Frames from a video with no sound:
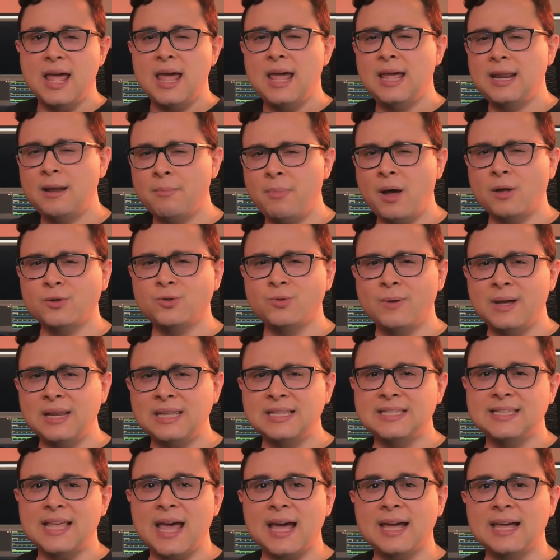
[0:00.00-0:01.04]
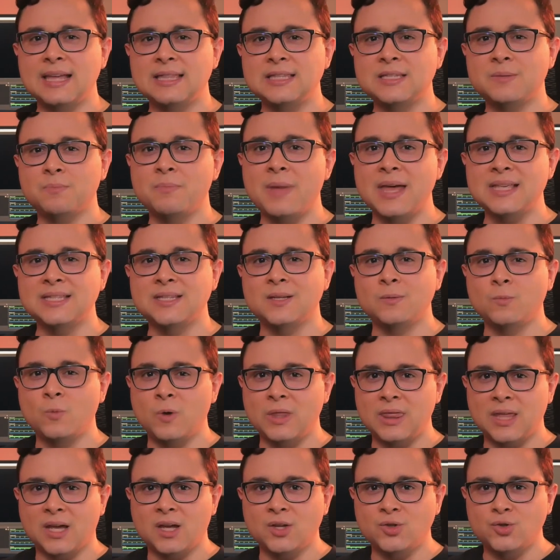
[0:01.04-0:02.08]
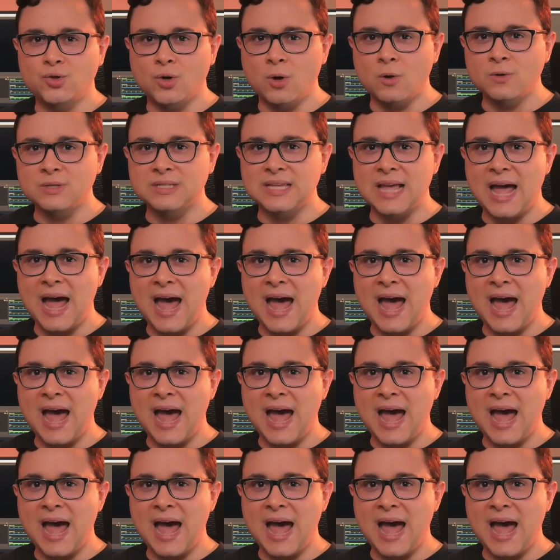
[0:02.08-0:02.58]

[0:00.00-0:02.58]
In about 20 seconds, messing with the controls,